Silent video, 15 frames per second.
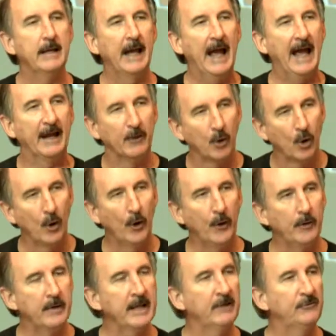and
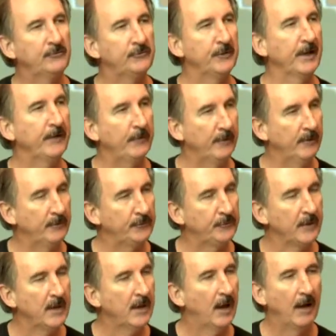learning centers
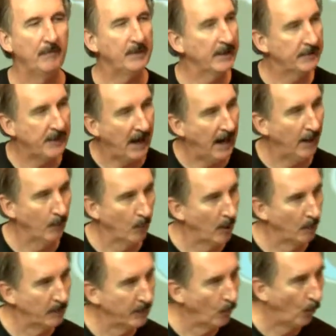of the entire
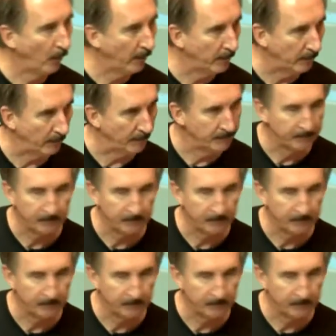Roman world.